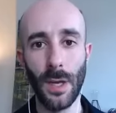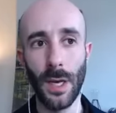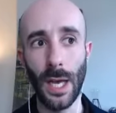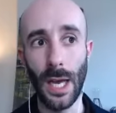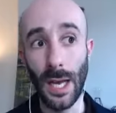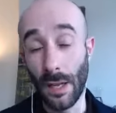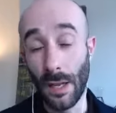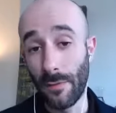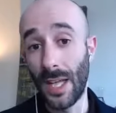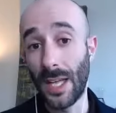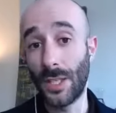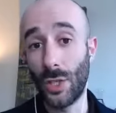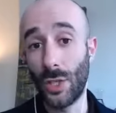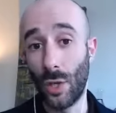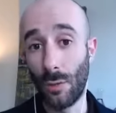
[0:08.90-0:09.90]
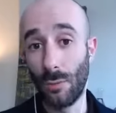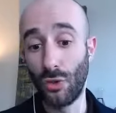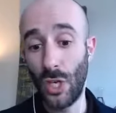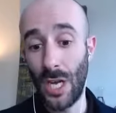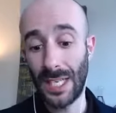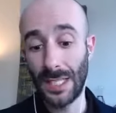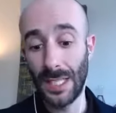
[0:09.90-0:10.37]
And if that's your
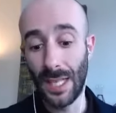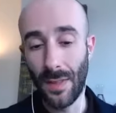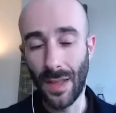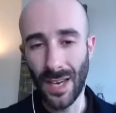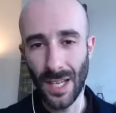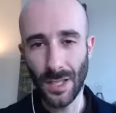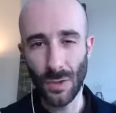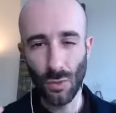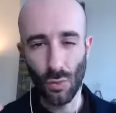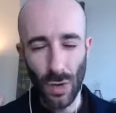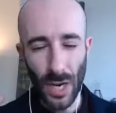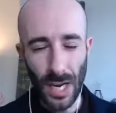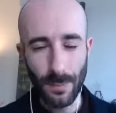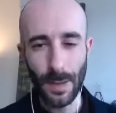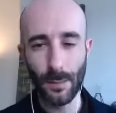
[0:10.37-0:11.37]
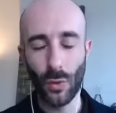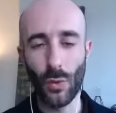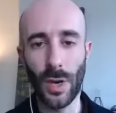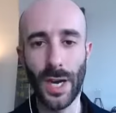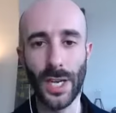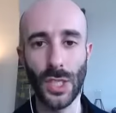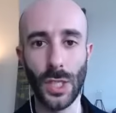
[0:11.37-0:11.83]
objective, they need to really
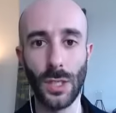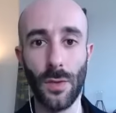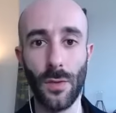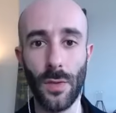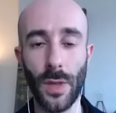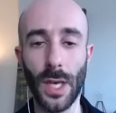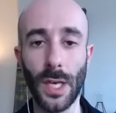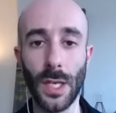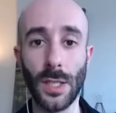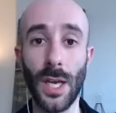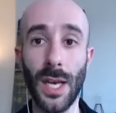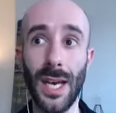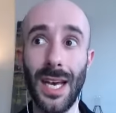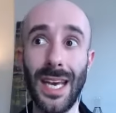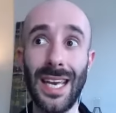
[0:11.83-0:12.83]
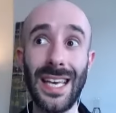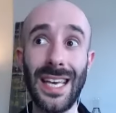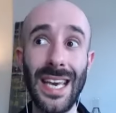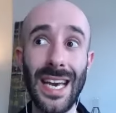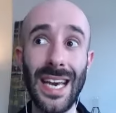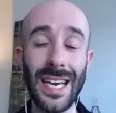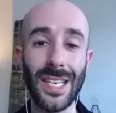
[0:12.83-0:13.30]
memorize certain things.
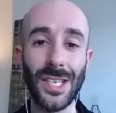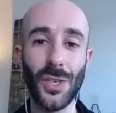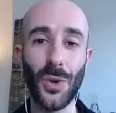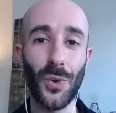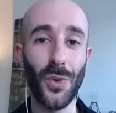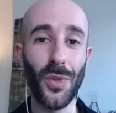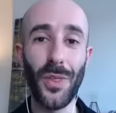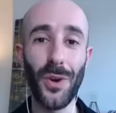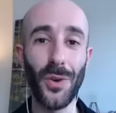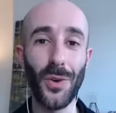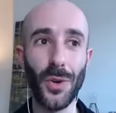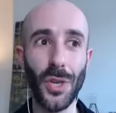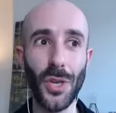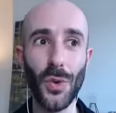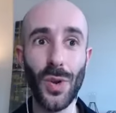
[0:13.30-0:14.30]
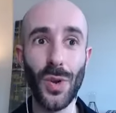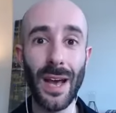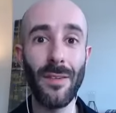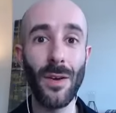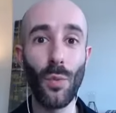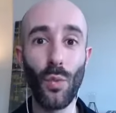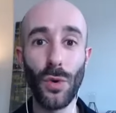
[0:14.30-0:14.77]
Yes, although you
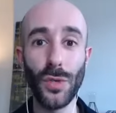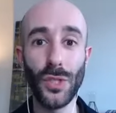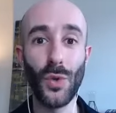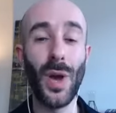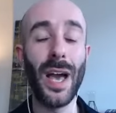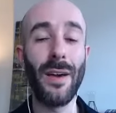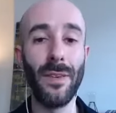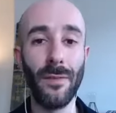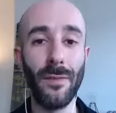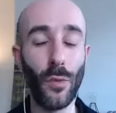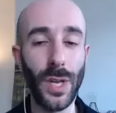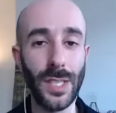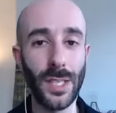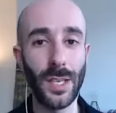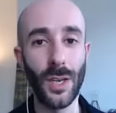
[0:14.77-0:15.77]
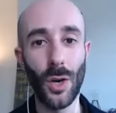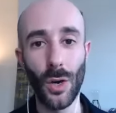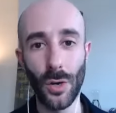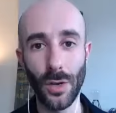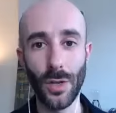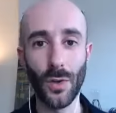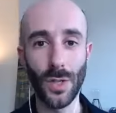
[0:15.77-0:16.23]
never want to have it written
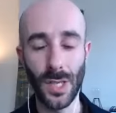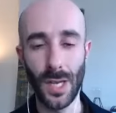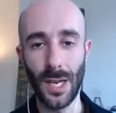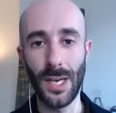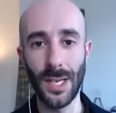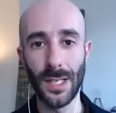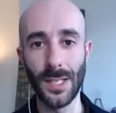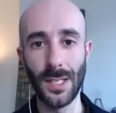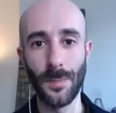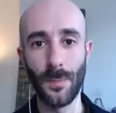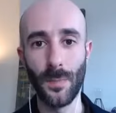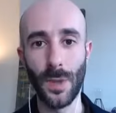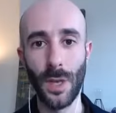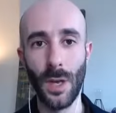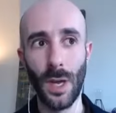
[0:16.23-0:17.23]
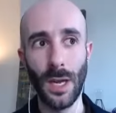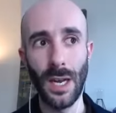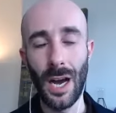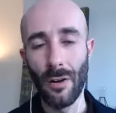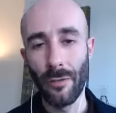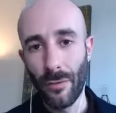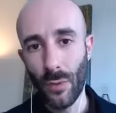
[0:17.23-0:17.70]
on your slides.
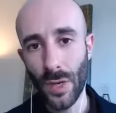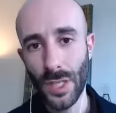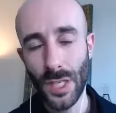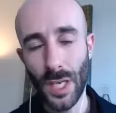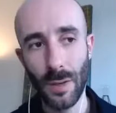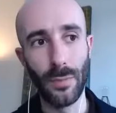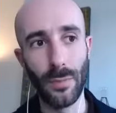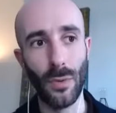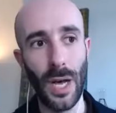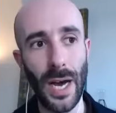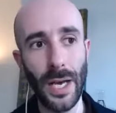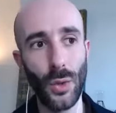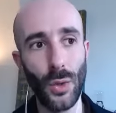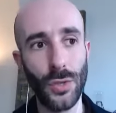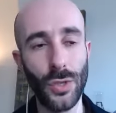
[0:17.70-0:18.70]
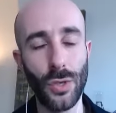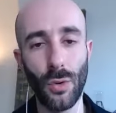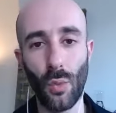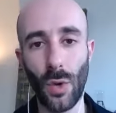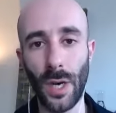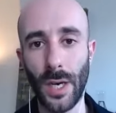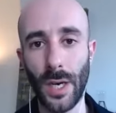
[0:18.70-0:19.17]
Now, for example, I also
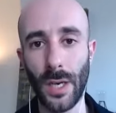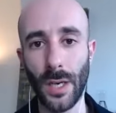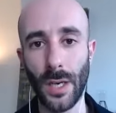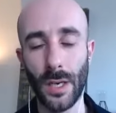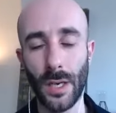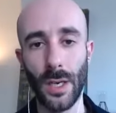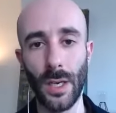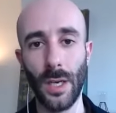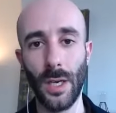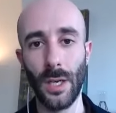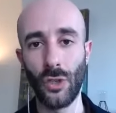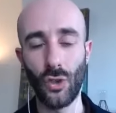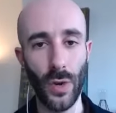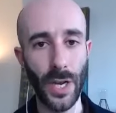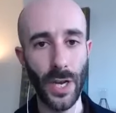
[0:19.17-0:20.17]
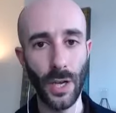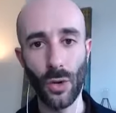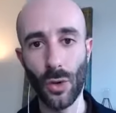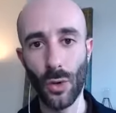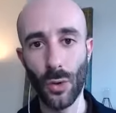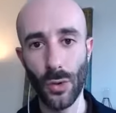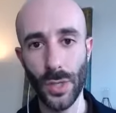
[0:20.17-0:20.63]
run training
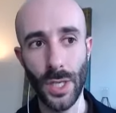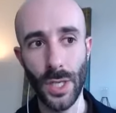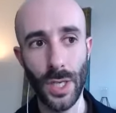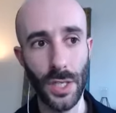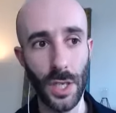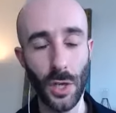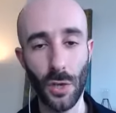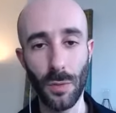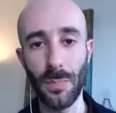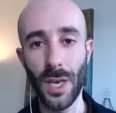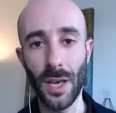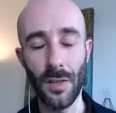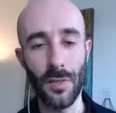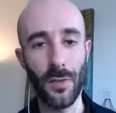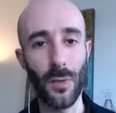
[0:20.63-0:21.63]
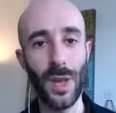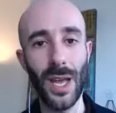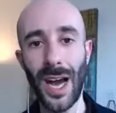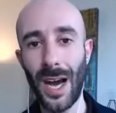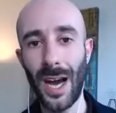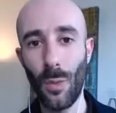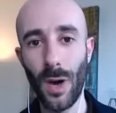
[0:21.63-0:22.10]
courses. It could be a
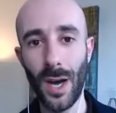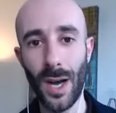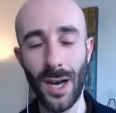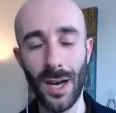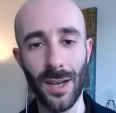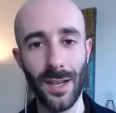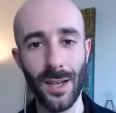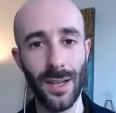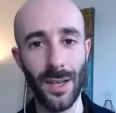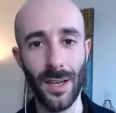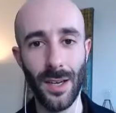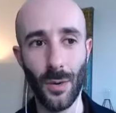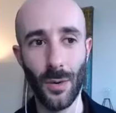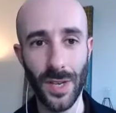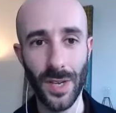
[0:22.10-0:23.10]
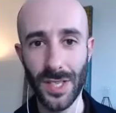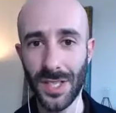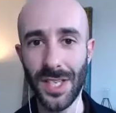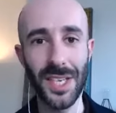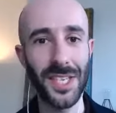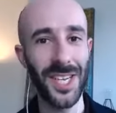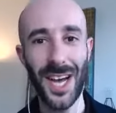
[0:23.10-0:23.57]
3-hour or a
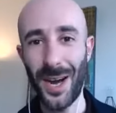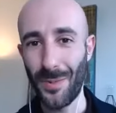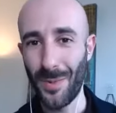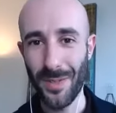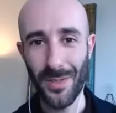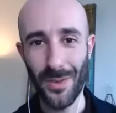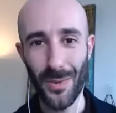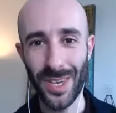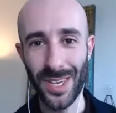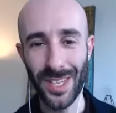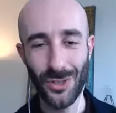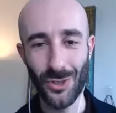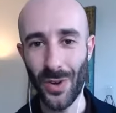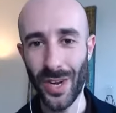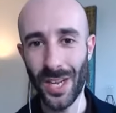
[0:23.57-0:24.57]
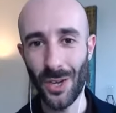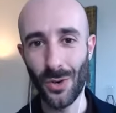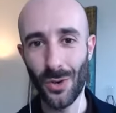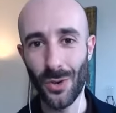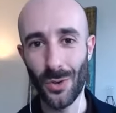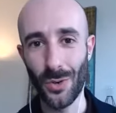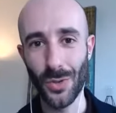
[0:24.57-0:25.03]
6-hour training
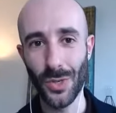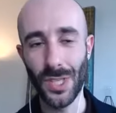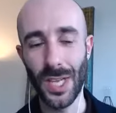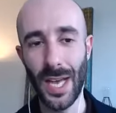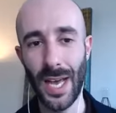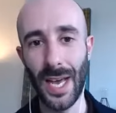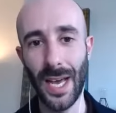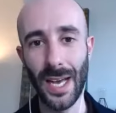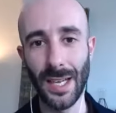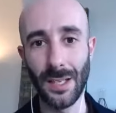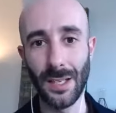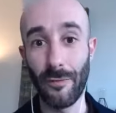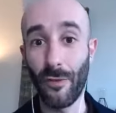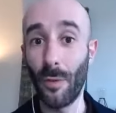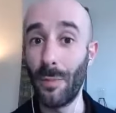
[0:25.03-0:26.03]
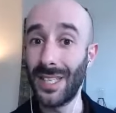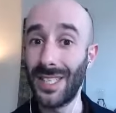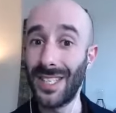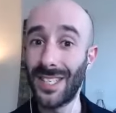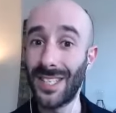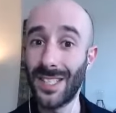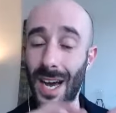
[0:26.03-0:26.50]
course. And from a
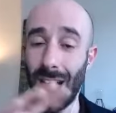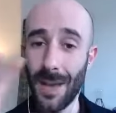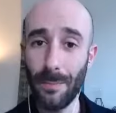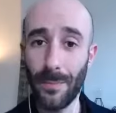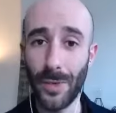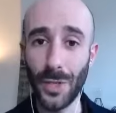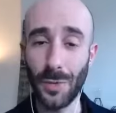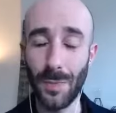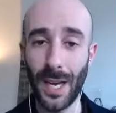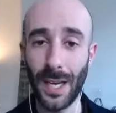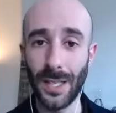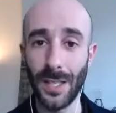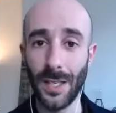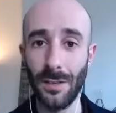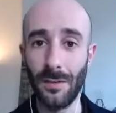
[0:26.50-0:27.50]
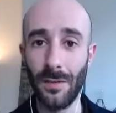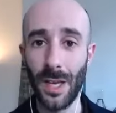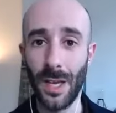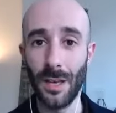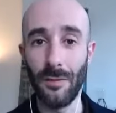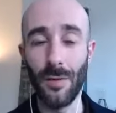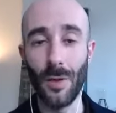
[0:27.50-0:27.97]
design perspective,
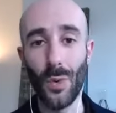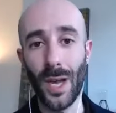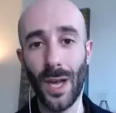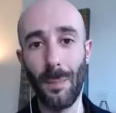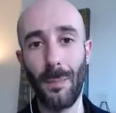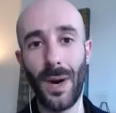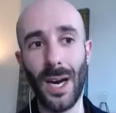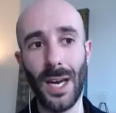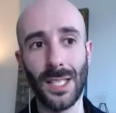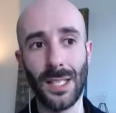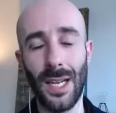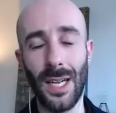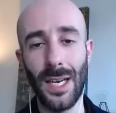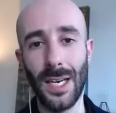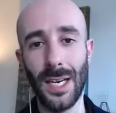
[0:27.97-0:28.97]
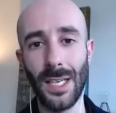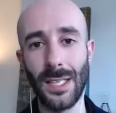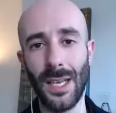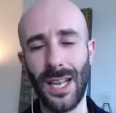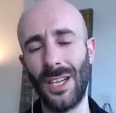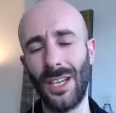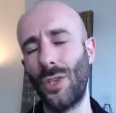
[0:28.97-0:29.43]
if you look at my slides,
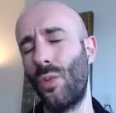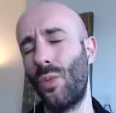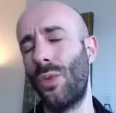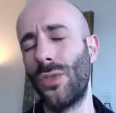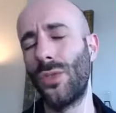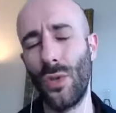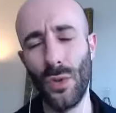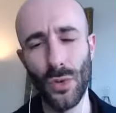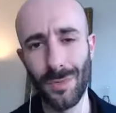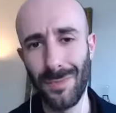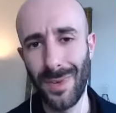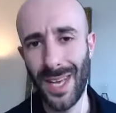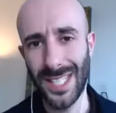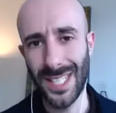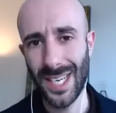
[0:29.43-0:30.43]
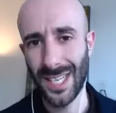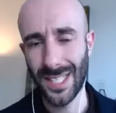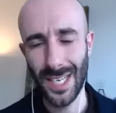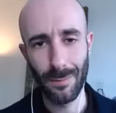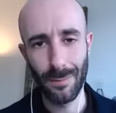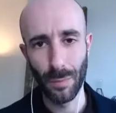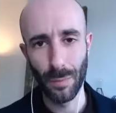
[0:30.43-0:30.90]
and I don't want to use me as an
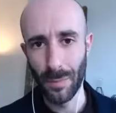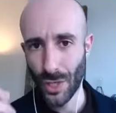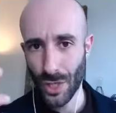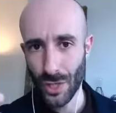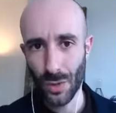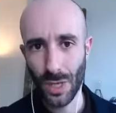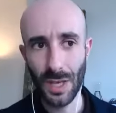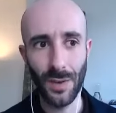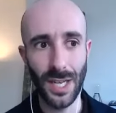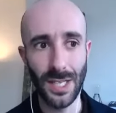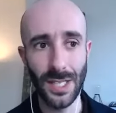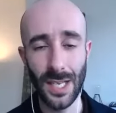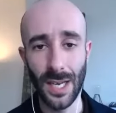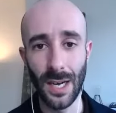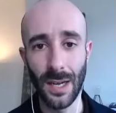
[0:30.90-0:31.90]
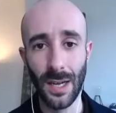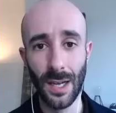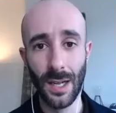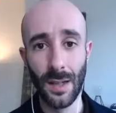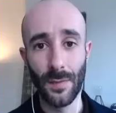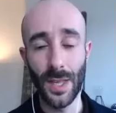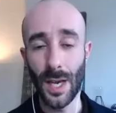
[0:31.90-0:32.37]
example, but just to give an idea,
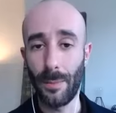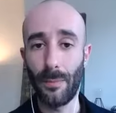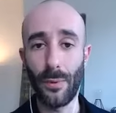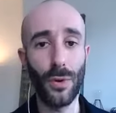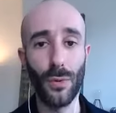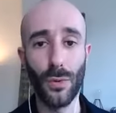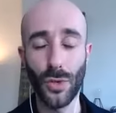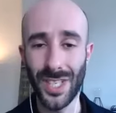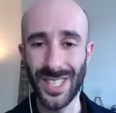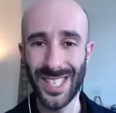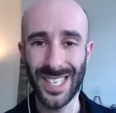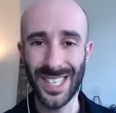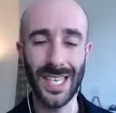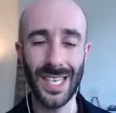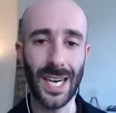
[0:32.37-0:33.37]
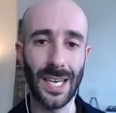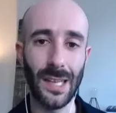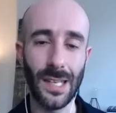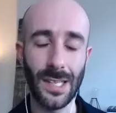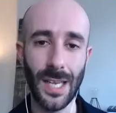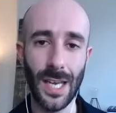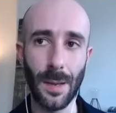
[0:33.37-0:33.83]
the approach is exactly the
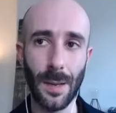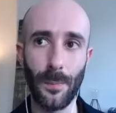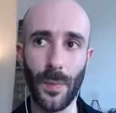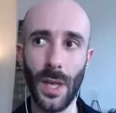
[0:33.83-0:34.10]
same.